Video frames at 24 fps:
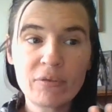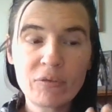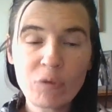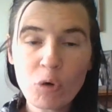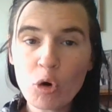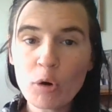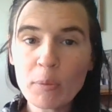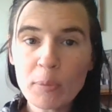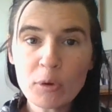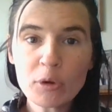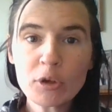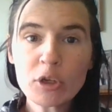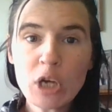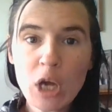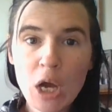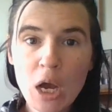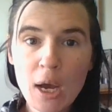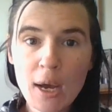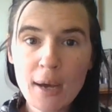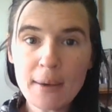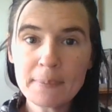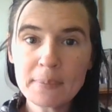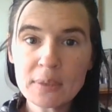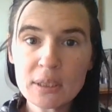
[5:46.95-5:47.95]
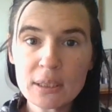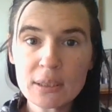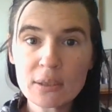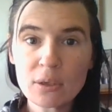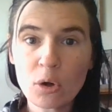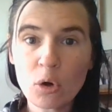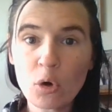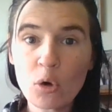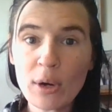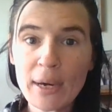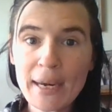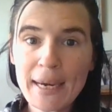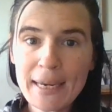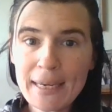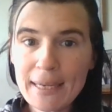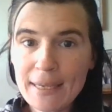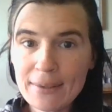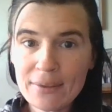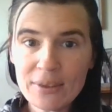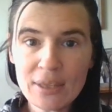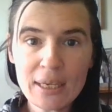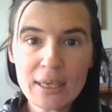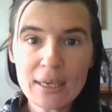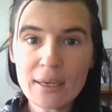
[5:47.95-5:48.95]
former cops, or
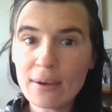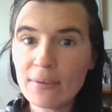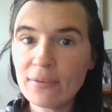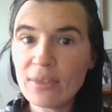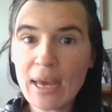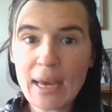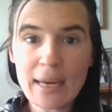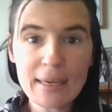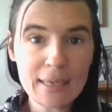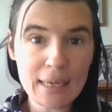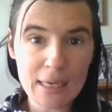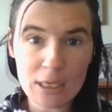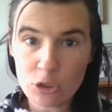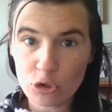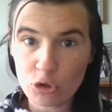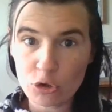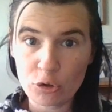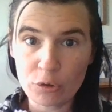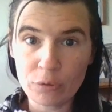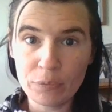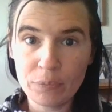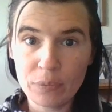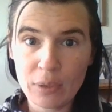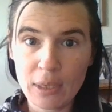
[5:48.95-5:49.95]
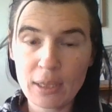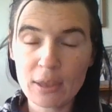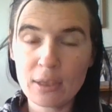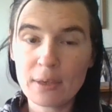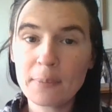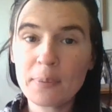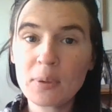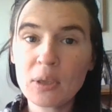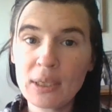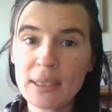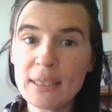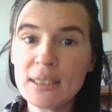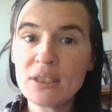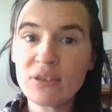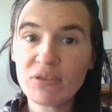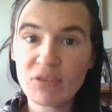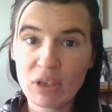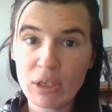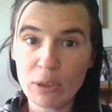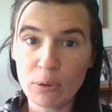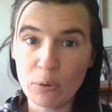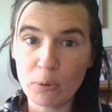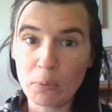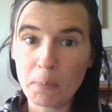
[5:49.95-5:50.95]
anything of that nature in the police
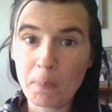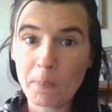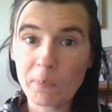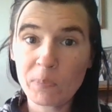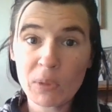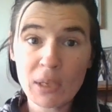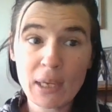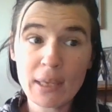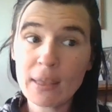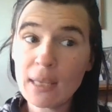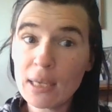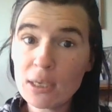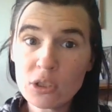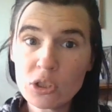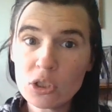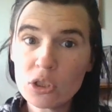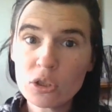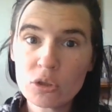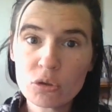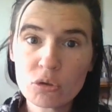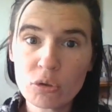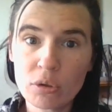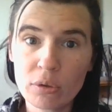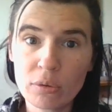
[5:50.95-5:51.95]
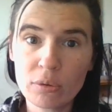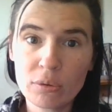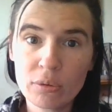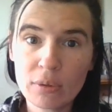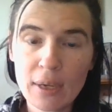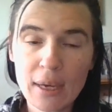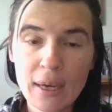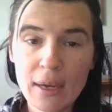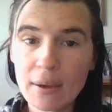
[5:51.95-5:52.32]
field, and that's just the truth.